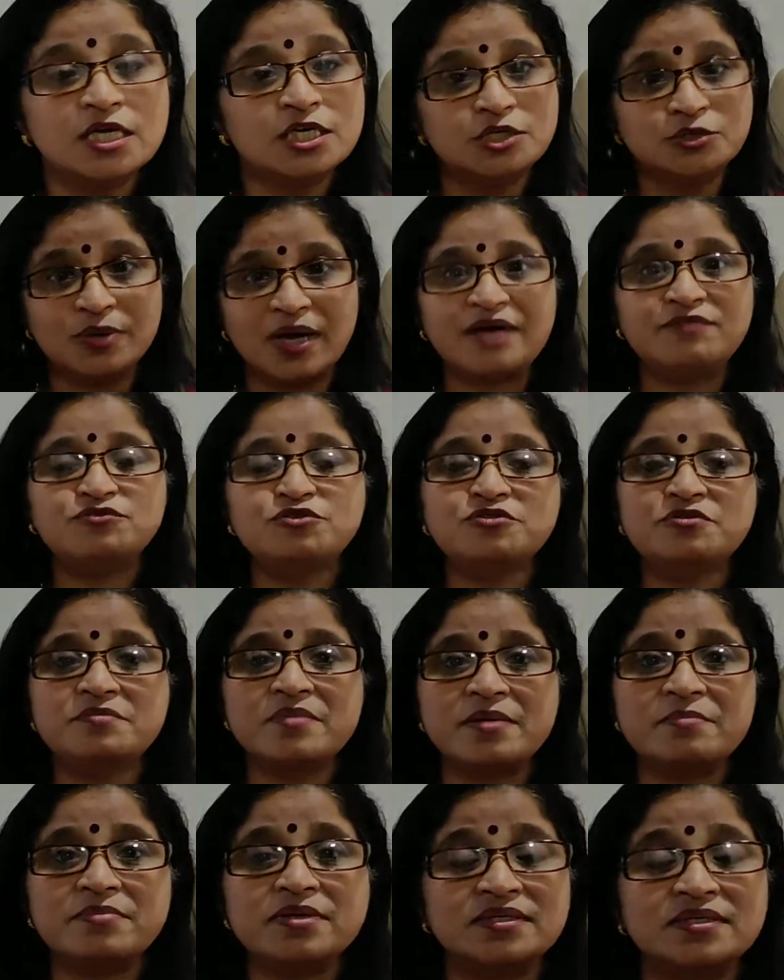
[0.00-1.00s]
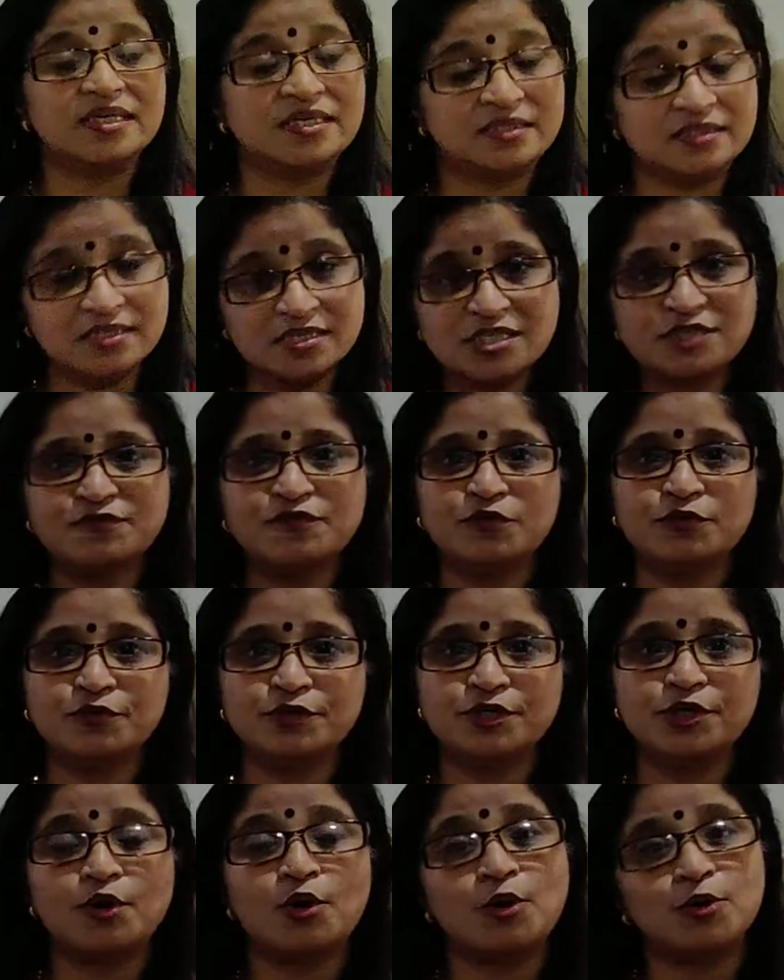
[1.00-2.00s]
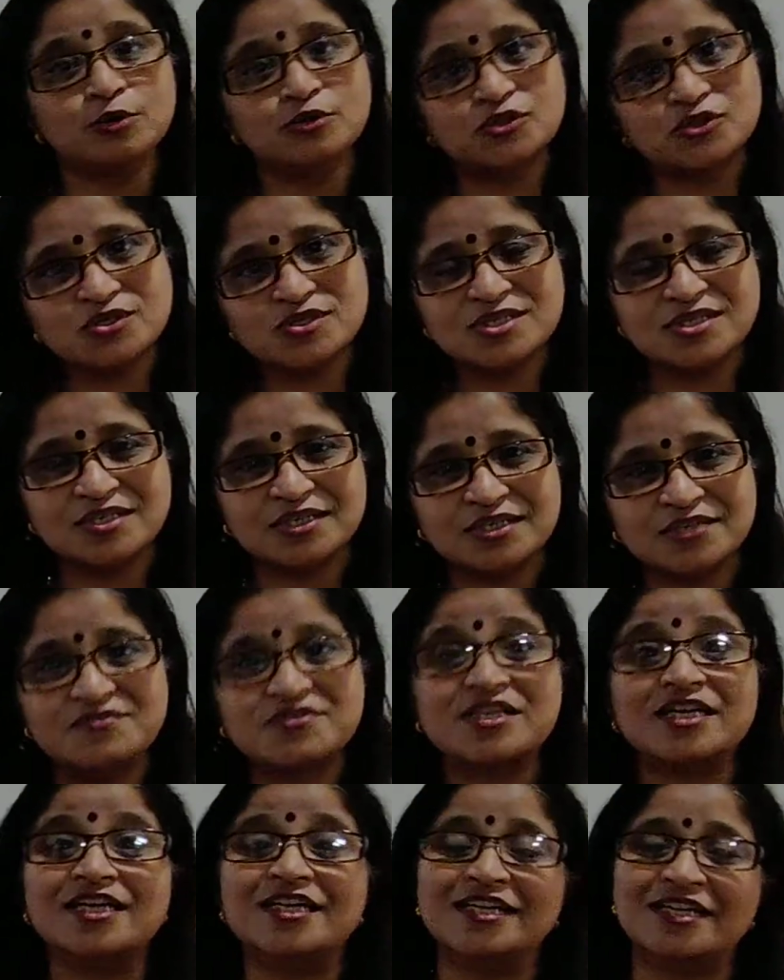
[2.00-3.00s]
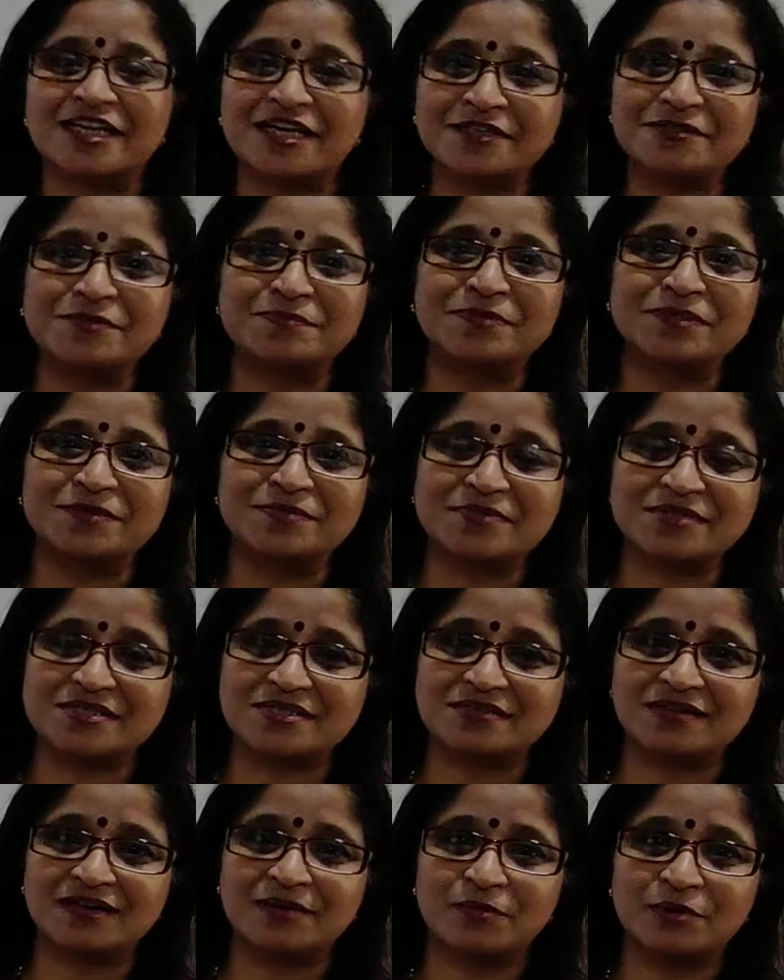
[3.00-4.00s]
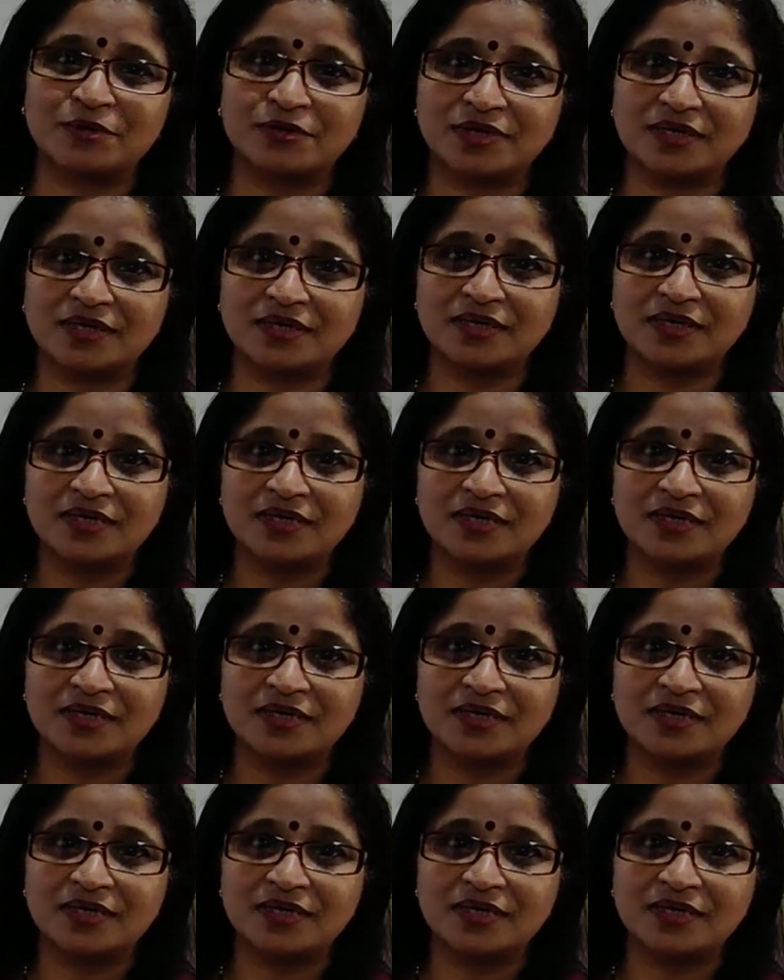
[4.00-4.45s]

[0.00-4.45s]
You have to remember that this fluid also serves another purpose in our body.